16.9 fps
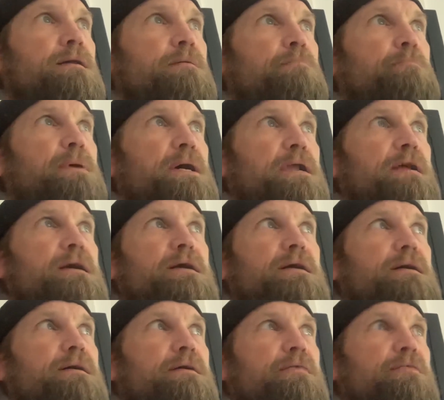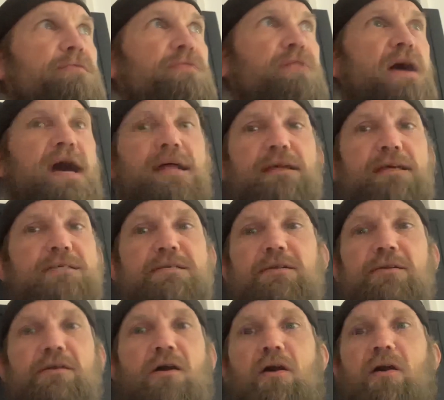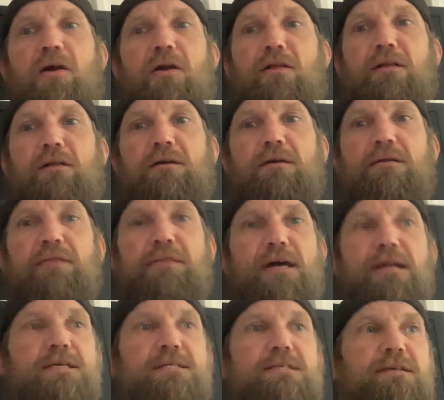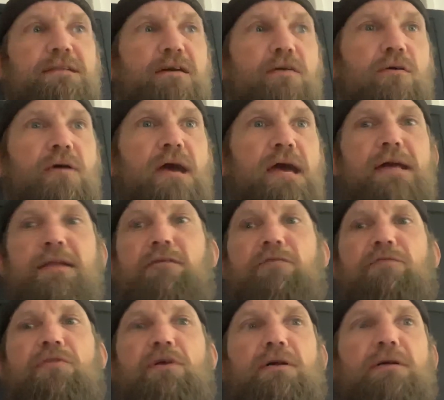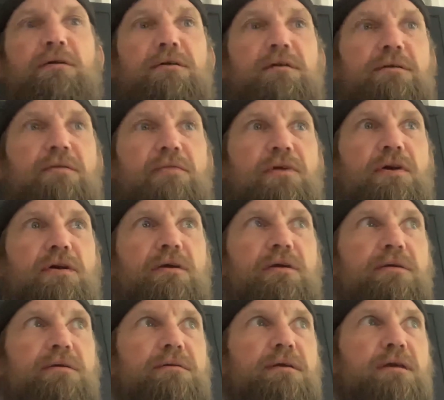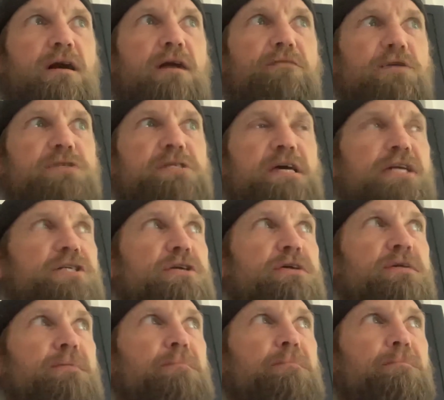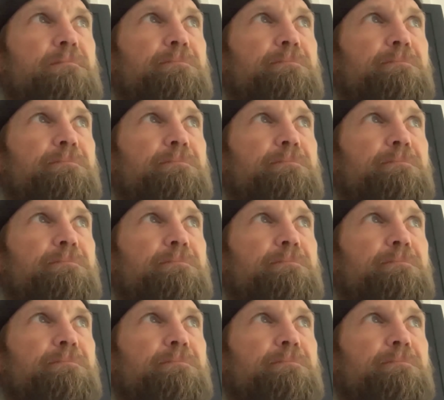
But that isn't all. That isn't the end of the conversation.